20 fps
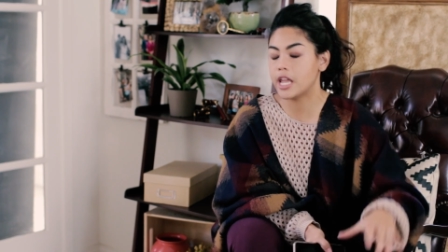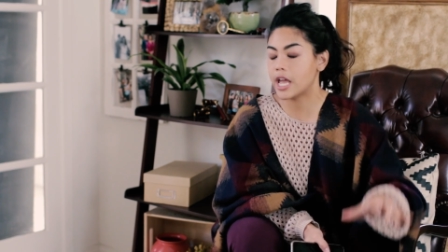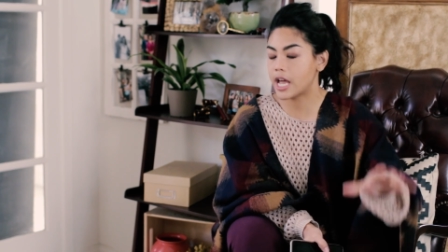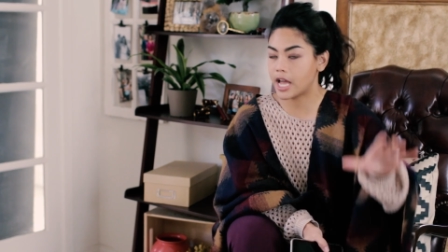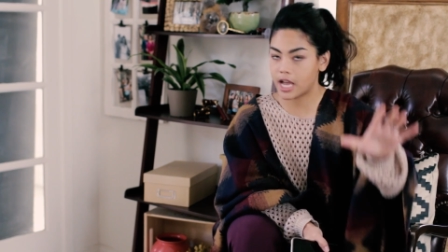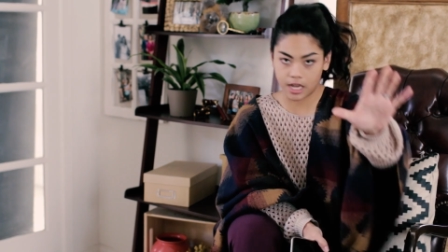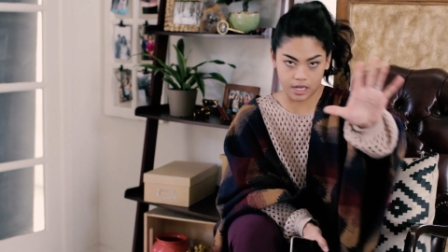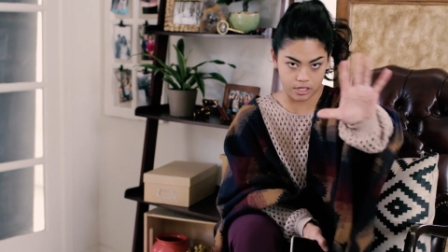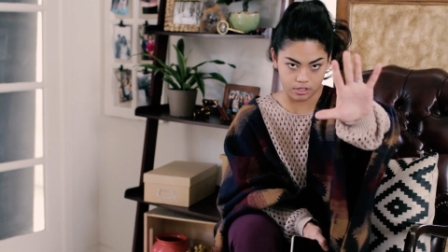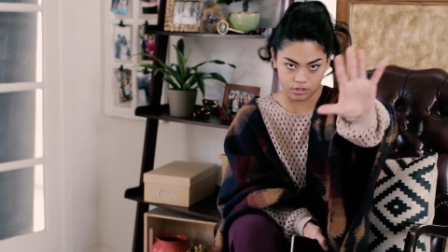
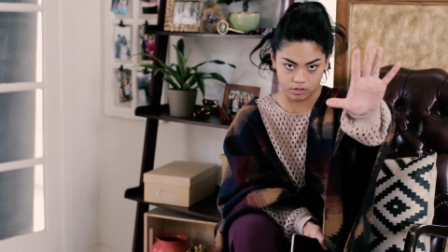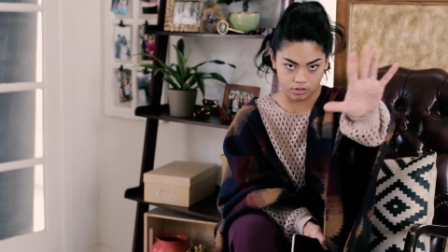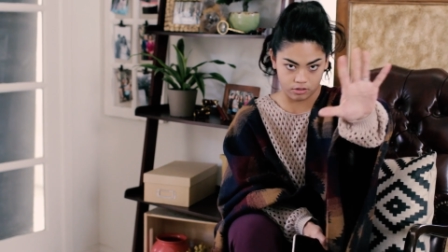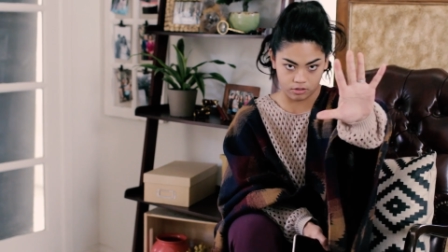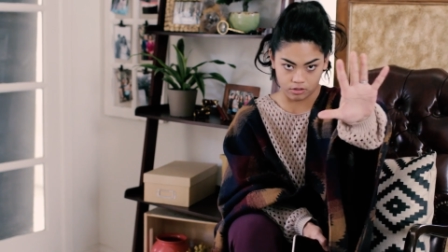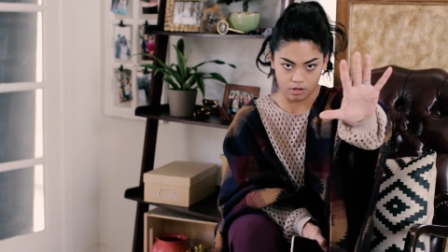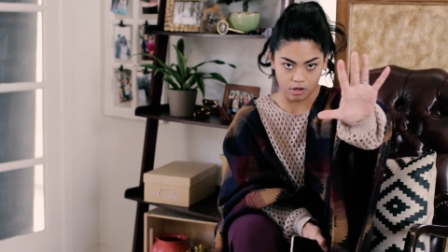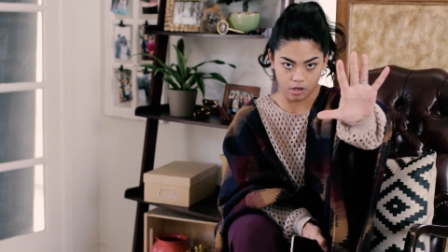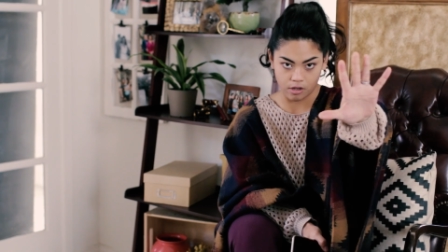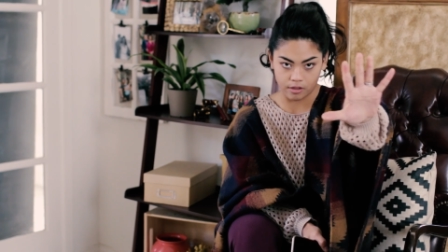
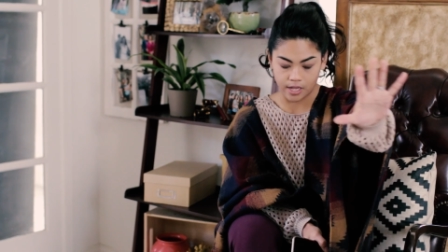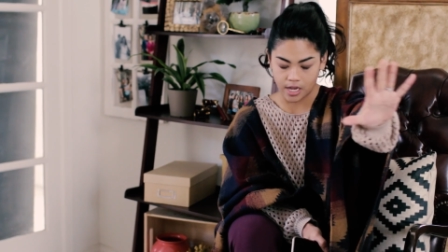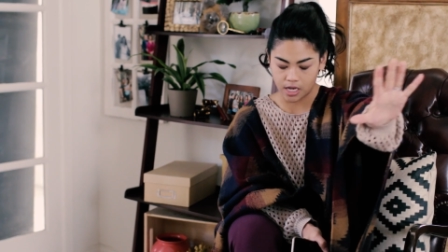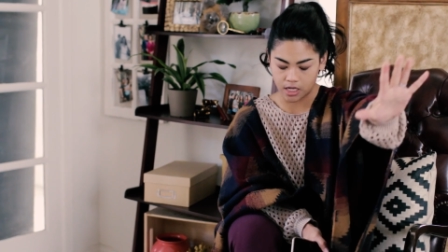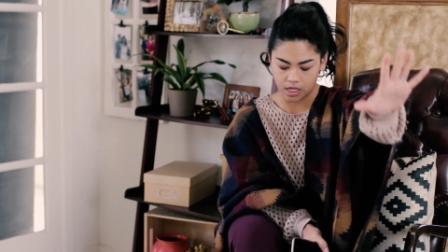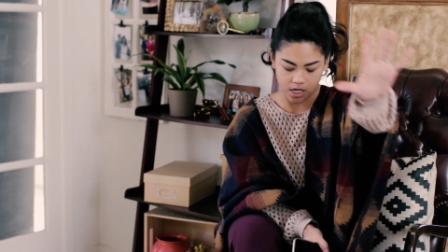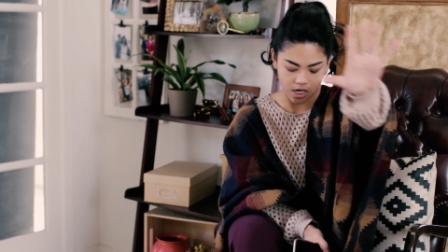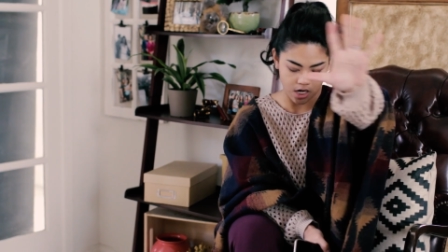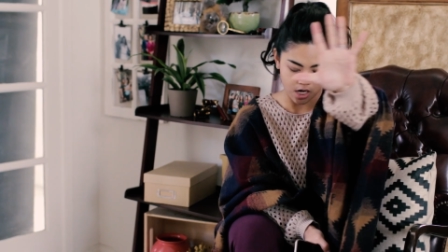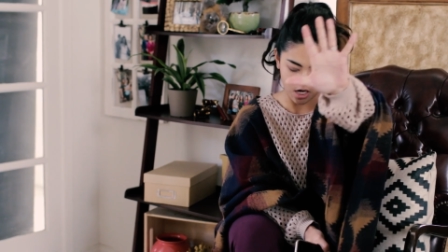Yes to all
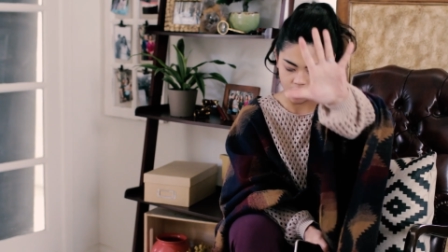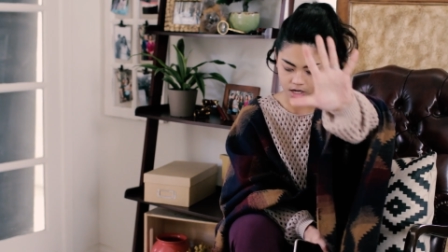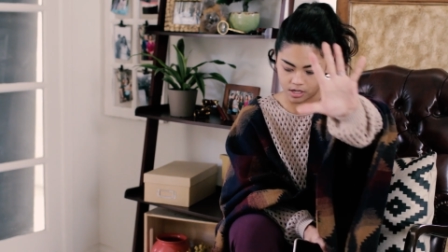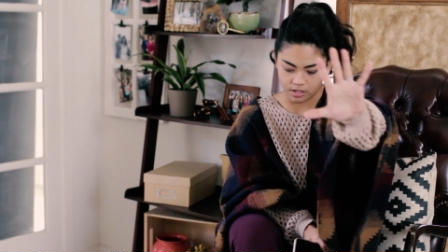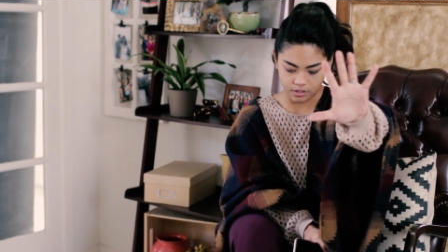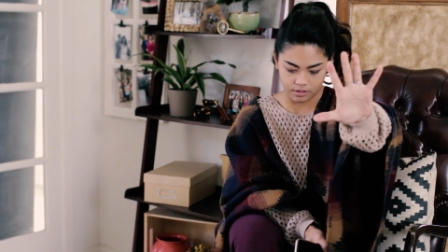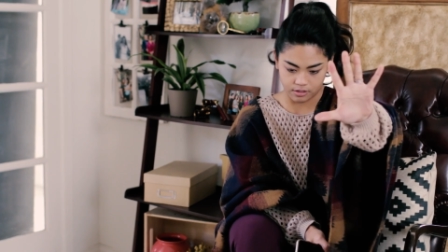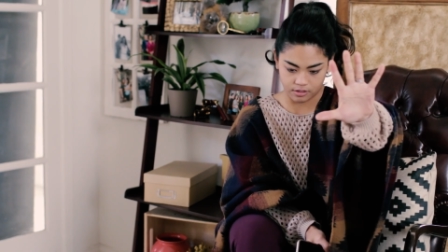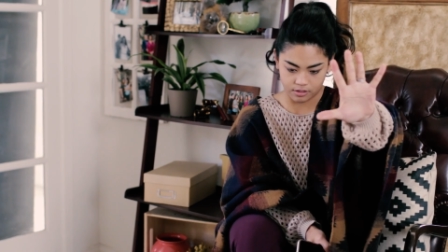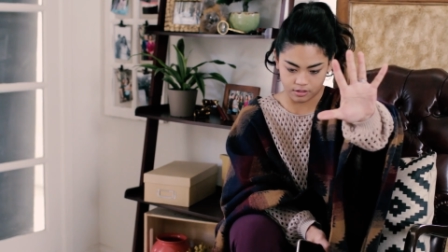that.
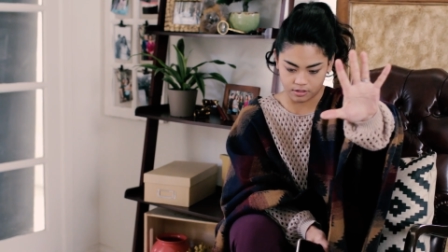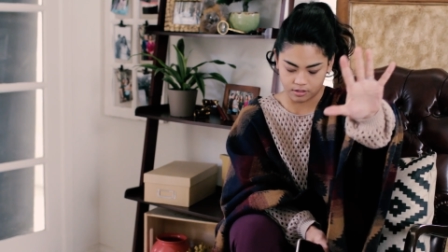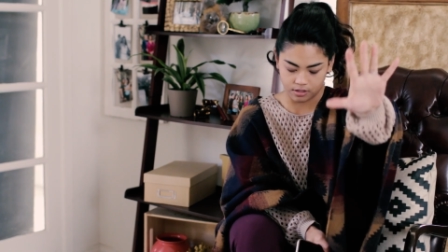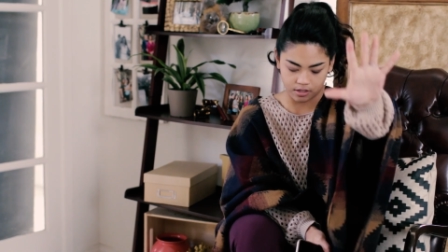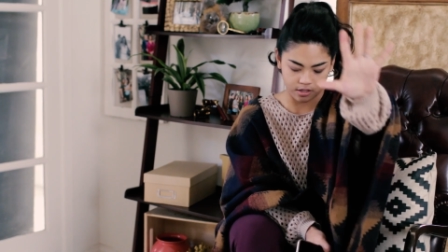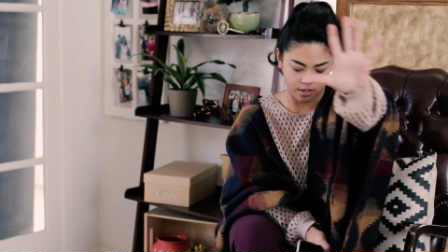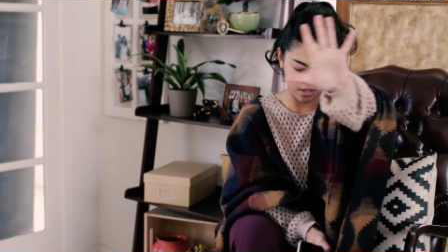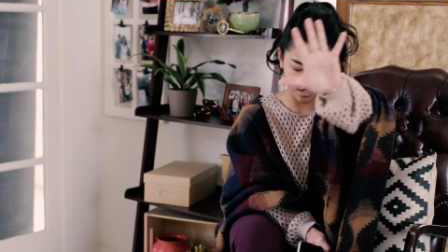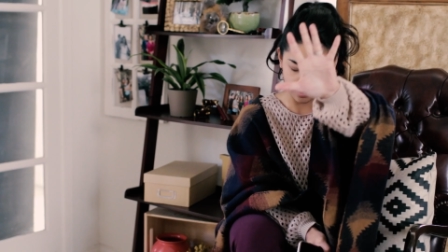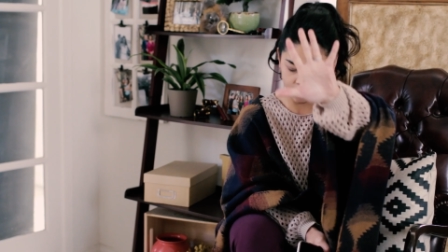Yes
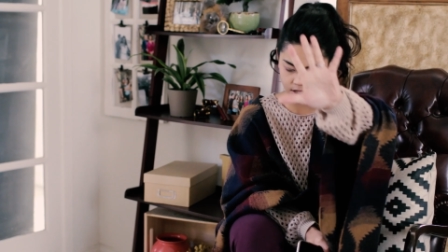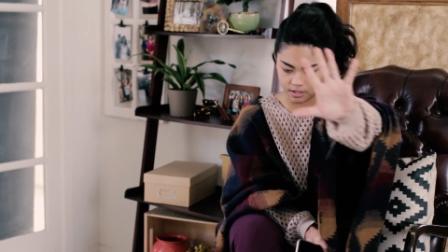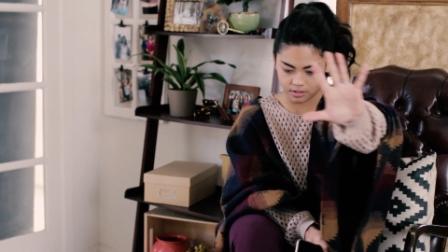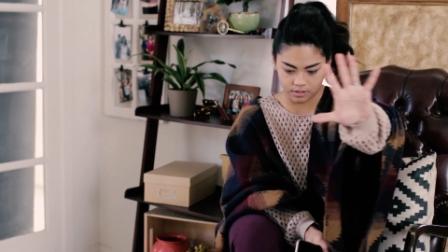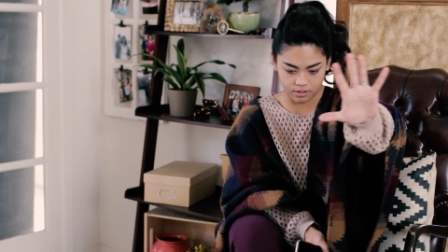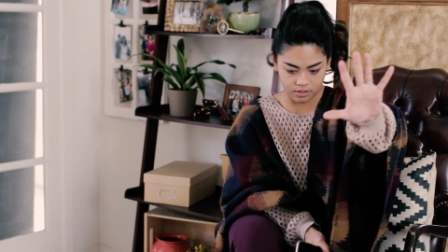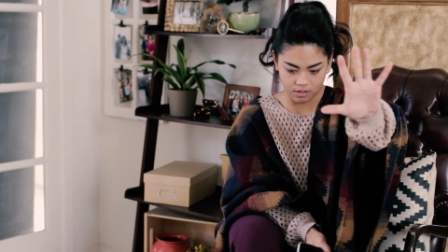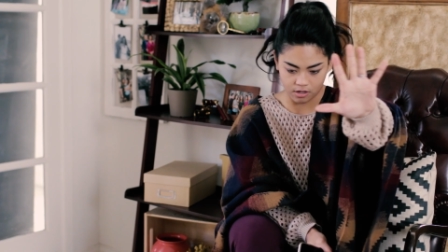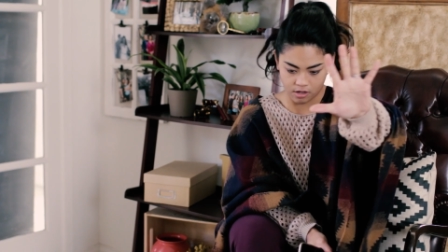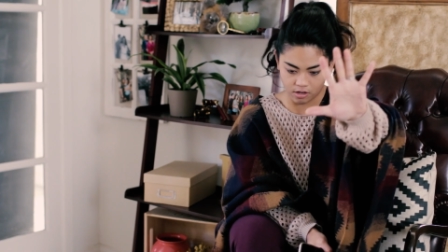
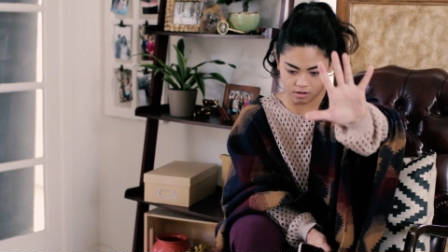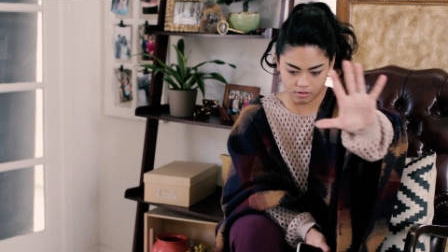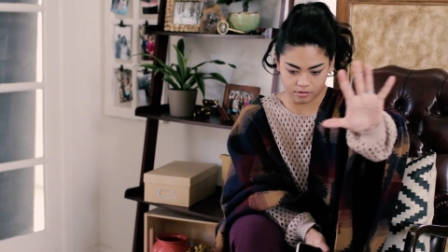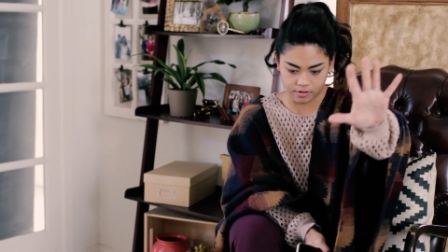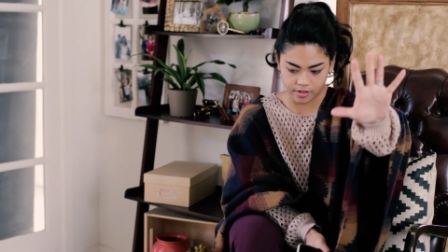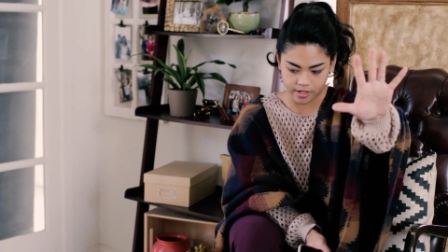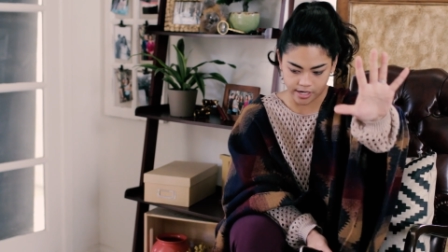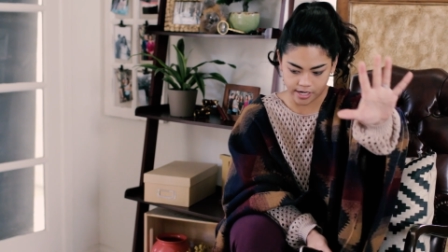to all